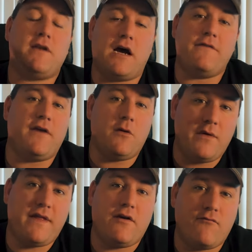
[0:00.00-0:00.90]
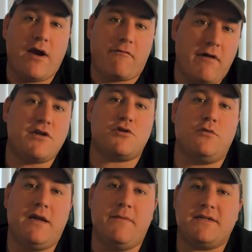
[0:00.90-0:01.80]
diving within
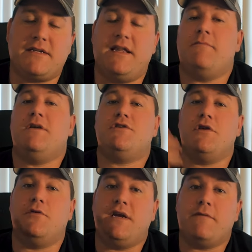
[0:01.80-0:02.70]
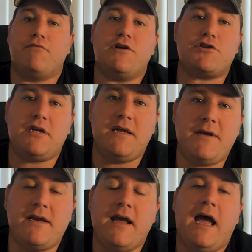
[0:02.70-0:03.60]
recreational limits, and that means your no decompression limit